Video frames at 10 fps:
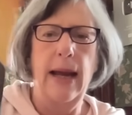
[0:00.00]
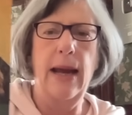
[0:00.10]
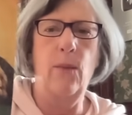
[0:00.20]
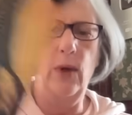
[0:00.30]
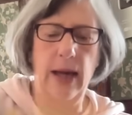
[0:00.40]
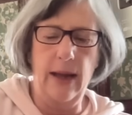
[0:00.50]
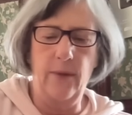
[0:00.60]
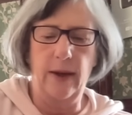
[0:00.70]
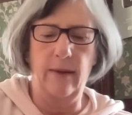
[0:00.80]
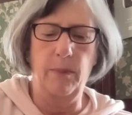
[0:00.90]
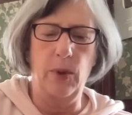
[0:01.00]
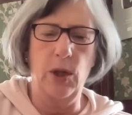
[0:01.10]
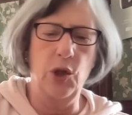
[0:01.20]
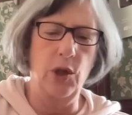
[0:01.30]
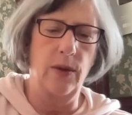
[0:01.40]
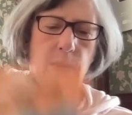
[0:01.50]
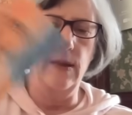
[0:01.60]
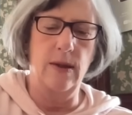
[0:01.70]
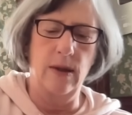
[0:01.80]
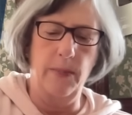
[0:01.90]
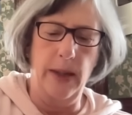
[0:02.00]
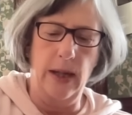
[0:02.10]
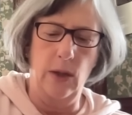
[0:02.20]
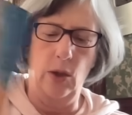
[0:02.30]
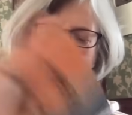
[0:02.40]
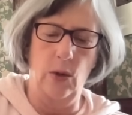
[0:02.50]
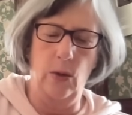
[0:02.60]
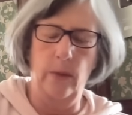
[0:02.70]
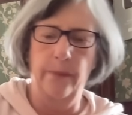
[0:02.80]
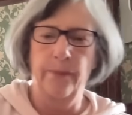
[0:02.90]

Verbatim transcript: and we have expression this is about you